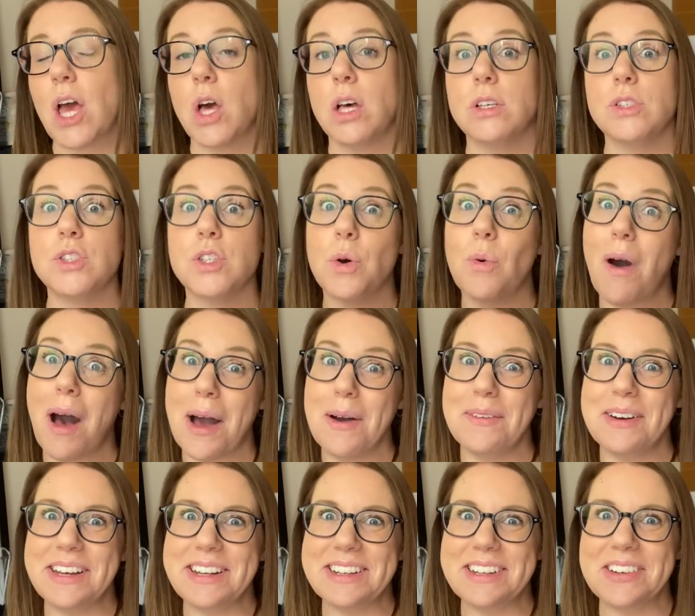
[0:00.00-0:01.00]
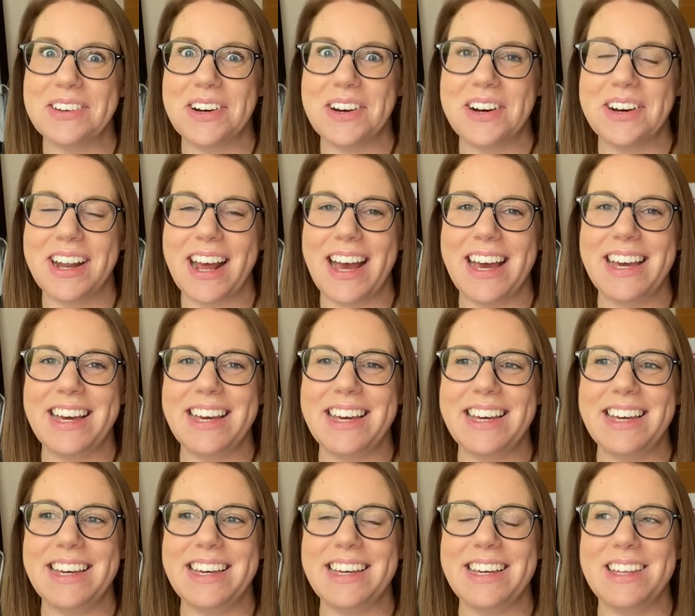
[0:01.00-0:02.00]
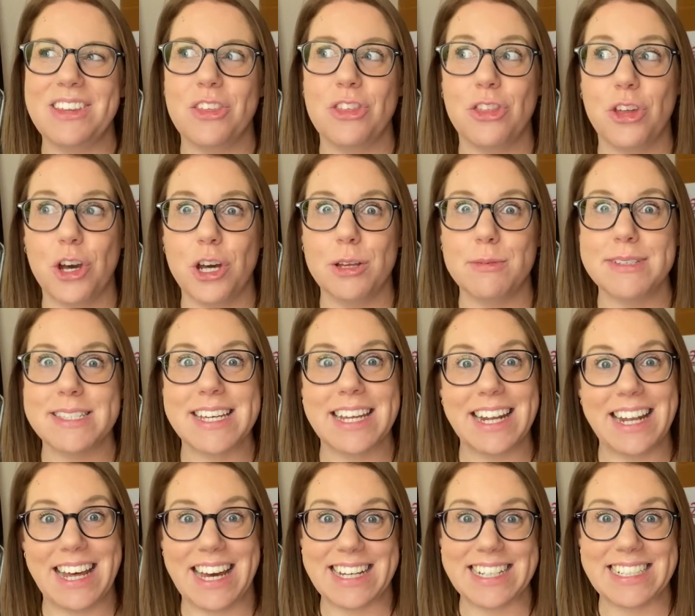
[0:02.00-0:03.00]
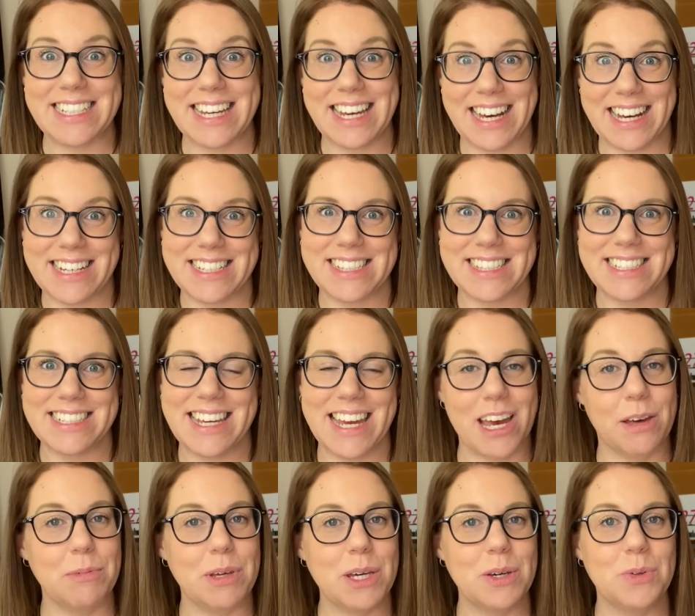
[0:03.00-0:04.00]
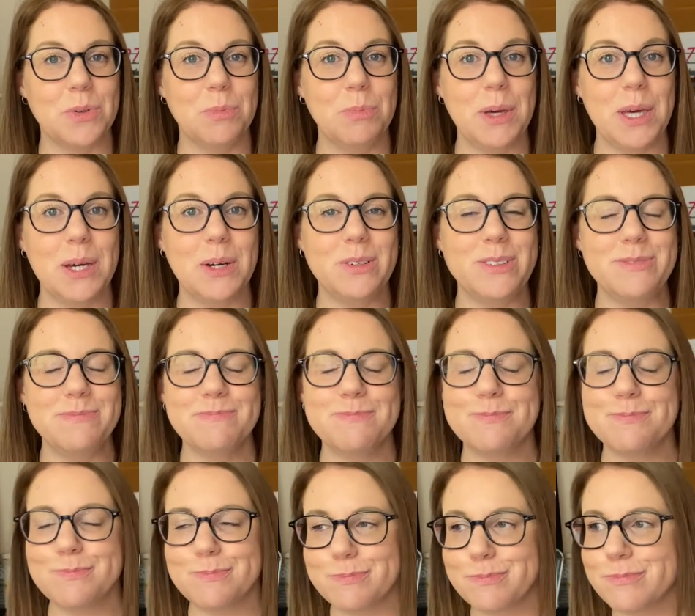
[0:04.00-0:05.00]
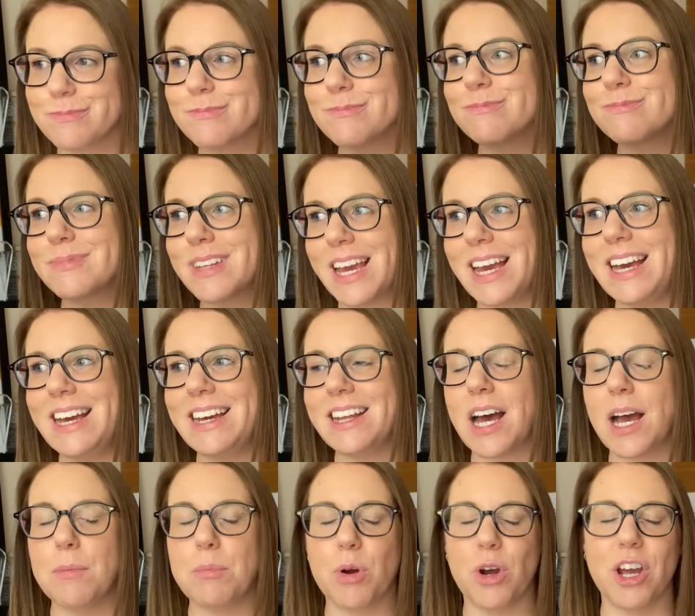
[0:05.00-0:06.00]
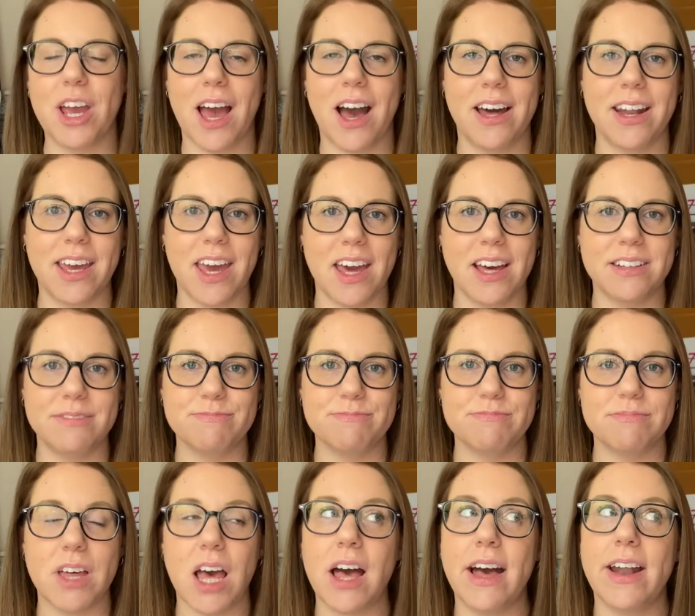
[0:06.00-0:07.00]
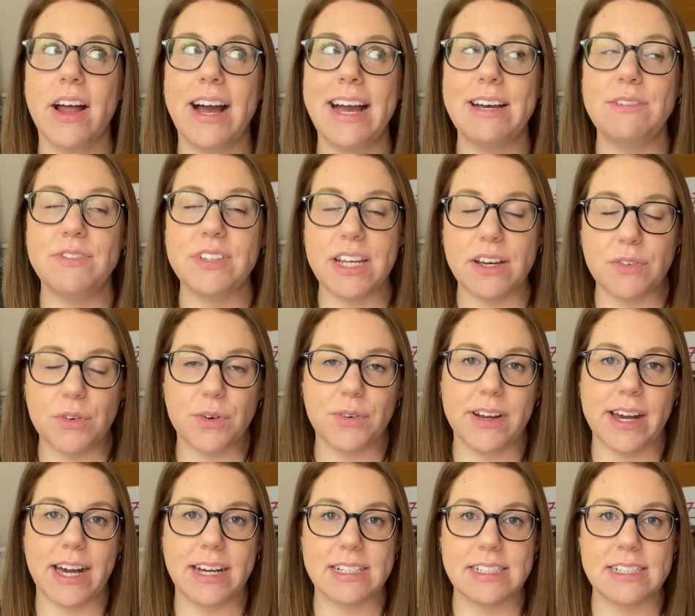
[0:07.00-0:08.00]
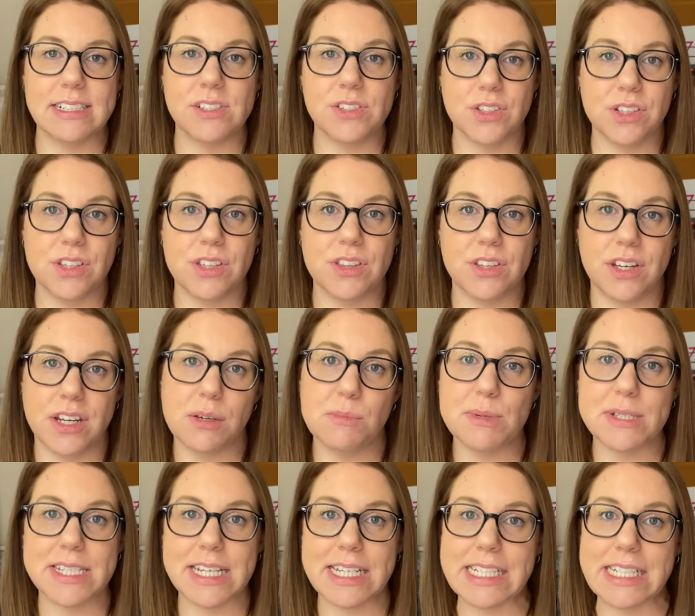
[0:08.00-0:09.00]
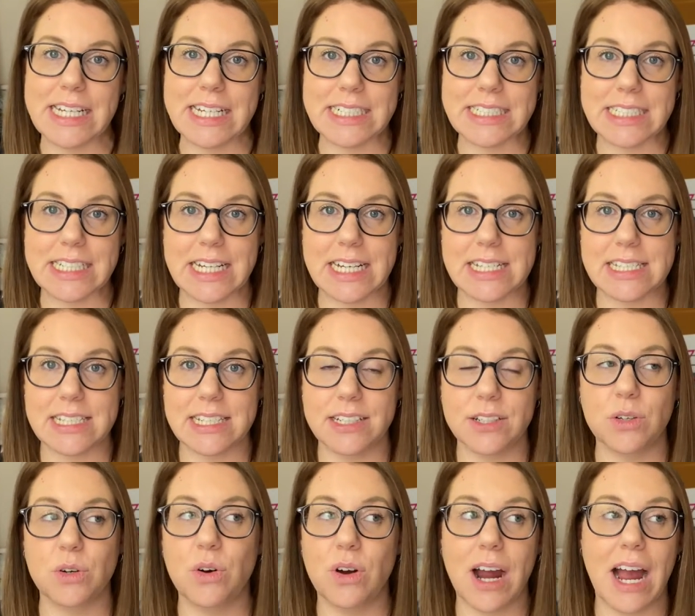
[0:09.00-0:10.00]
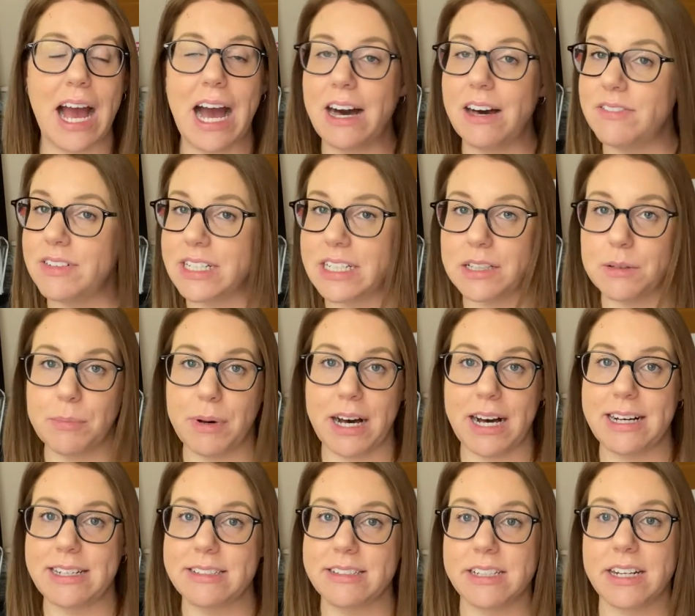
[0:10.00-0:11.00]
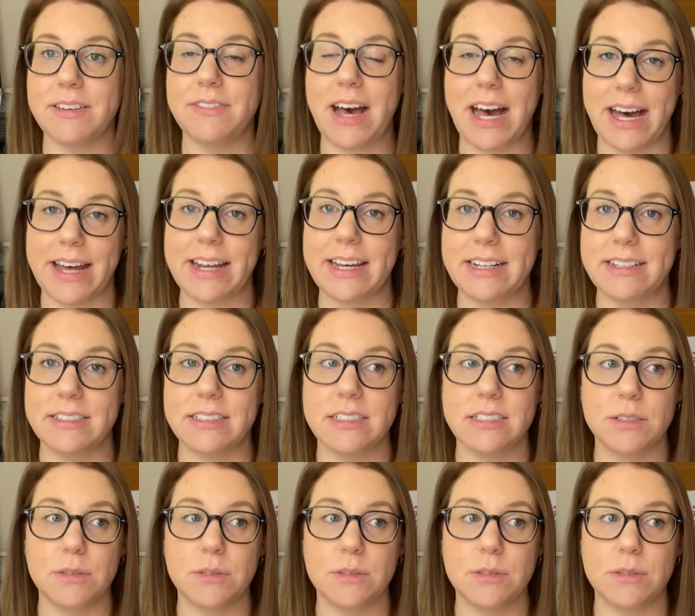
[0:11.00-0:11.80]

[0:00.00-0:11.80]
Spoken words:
So I went and got a 30% lactic acid chemical peel and I broke out again. And I have never reacted to the 30% lactic acid, or I haven't in the past, and I've had it